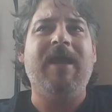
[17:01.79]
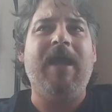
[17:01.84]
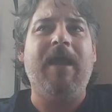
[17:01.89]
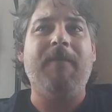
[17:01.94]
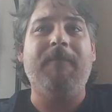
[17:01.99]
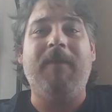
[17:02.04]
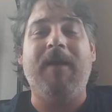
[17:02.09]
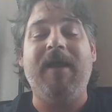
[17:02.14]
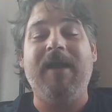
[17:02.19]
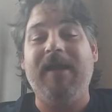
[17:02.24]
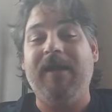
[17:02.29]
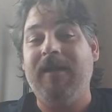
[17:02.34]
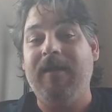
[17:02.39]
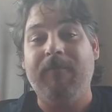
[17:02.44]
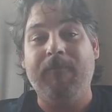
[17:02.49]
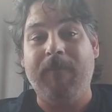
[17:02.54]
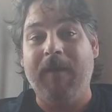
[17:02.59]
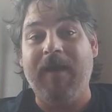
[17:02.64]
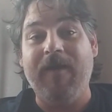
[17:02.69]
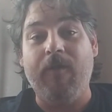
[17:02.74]
And by
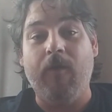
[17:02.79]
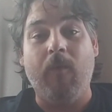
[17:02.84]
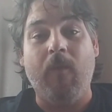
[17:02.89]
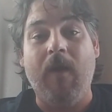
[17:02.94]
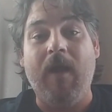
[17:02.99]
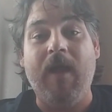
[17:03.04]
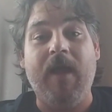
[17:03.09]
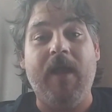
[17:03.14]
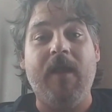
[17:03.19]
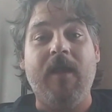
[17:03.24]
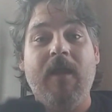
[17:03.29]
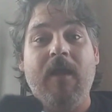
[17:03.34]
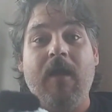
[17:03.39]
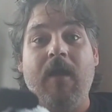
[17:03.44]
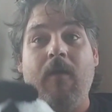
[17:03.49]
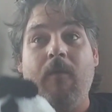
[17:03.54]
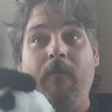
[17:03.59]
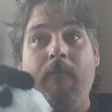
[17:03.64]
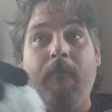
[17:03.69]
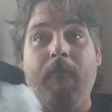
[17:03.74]
by the way,
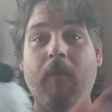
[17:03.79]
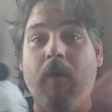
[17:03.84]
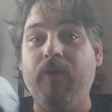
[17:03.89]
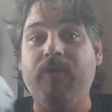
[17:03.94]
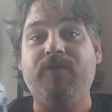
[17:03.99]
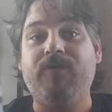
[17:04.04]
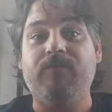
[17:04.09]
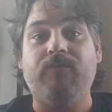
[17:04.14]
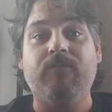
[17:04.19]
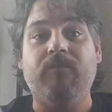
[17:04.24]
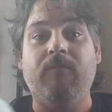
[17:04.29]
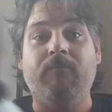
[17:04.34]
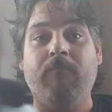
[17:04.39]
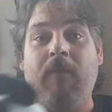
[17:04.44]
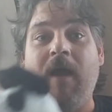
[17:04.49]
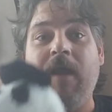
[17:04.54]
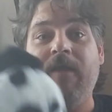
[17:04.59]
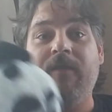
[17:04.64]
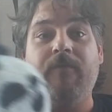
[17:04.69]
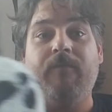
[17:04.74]
most
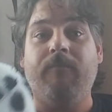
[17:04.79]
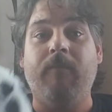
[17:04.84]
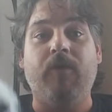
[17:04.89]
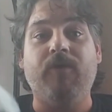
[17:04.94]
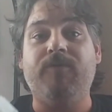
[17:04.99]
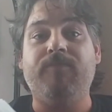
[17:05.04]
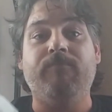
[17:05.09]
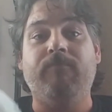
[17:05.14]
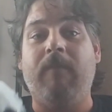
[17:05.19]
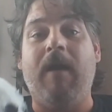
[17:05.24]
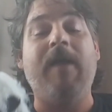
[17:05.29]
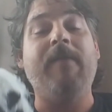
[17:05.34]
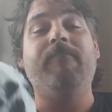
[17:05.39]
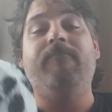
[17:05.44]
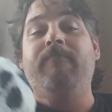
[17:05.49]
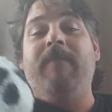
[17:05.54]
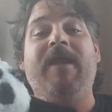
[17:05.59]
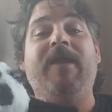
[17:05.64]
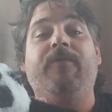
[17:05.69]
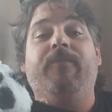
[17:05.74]
my most my
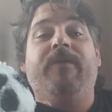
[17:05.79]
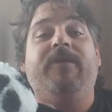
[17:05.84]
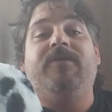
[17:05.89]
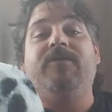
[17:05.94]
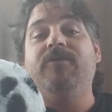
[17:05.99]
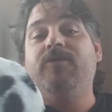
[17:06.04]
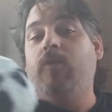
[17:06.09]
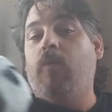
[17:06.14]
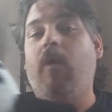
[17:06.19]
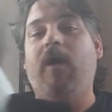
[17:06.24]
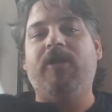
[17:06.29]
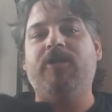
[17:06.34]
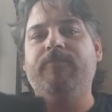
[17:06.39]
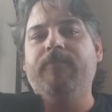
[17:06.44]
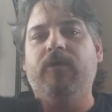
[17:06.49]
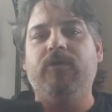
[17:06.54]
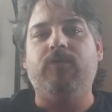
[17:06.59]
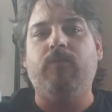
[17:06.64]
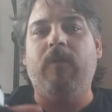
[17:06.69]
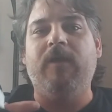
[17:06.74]
main reason to watch
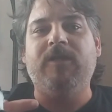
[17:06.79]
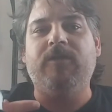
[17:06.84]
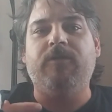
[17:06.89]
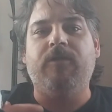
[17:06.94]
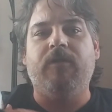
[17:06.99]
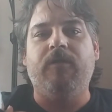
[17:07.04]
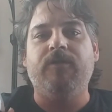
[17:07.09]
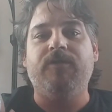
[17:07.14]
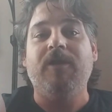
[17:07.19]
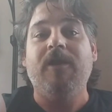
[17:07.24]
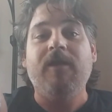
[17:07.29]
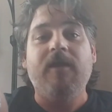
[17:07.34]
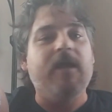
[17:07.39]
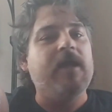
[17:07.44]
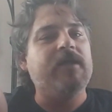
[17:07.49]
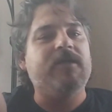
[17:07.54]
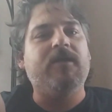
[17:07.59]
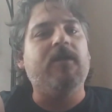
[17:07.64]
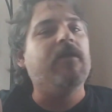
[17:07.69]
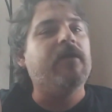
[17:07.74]
most westerns
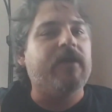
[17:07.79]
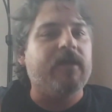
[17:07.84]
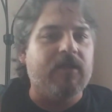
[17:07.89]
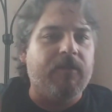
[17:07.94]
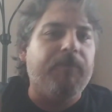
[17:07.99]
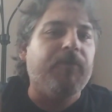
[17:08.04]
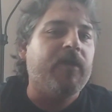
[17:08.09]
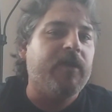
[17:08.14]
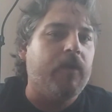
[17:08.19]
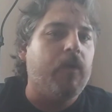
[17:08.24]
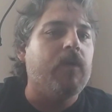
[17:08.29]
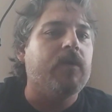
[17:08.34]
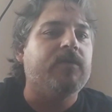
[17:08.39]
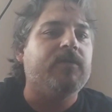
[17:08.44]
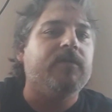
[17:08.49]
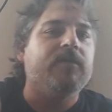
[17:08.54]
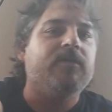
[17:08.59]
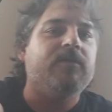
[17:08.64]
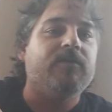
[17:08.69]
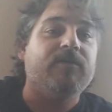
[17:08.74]
is to look at the pretty horses.